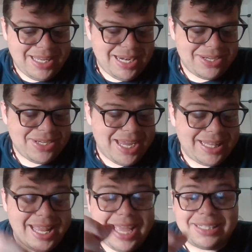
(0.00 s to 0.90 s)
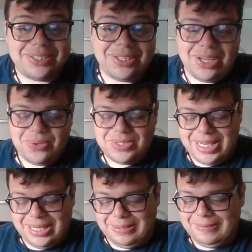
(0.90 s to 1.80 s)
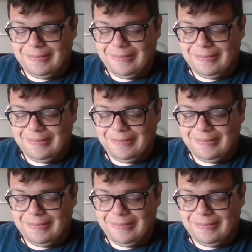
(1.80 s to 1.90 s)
and I should add that to the ghost deck.